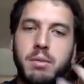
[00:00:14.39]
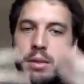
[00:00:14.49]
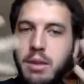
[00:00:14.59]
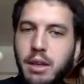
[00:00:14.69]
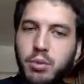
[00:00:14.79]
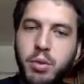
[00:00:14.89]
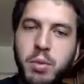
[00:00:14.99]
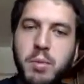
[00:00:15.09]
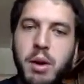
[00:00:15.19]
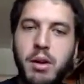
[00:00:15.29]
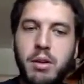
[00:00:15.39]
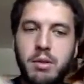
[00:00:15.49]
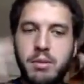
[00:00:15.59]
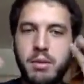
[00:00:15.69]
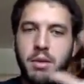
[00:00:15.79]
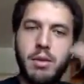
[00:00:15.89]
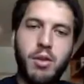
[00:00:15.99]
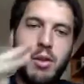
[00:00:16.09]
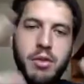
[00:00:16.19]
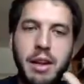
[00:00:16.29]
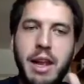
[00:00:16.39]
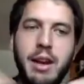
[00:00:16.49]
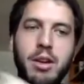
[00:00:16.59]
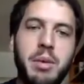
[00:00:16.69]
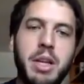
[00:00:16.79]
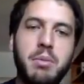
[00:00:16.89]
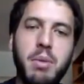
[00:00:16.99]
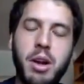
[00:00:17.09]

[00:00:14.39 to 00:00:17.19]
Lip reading: This would be better graphically a little bit,